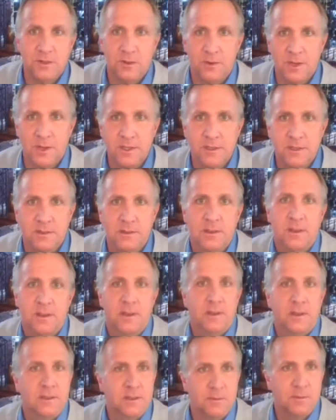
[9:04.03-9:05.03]
we do it,
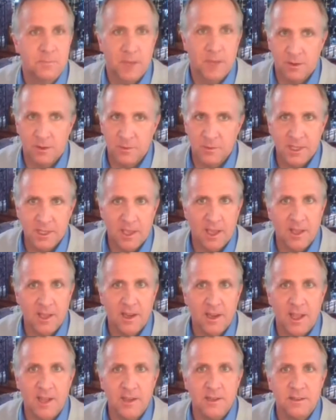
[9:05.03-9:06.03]
the better we
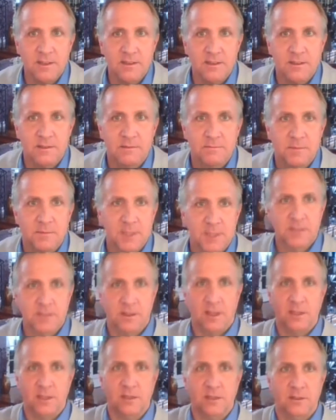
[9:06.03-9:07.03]
get at it.
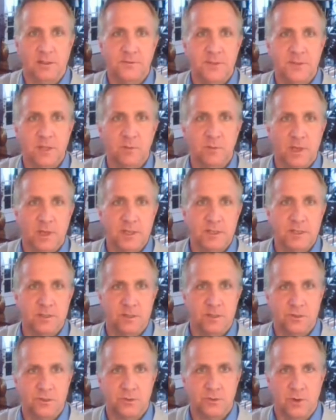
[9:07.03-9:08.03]
It's like lifting
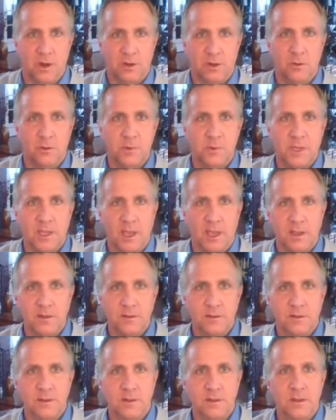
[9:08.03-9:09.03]
weights, the stronger we
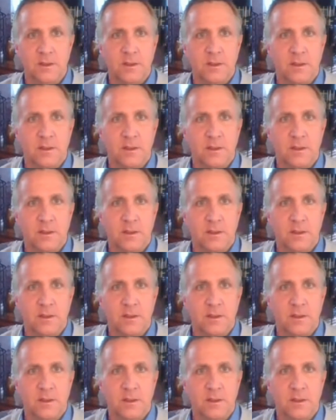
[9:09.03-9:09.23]
get,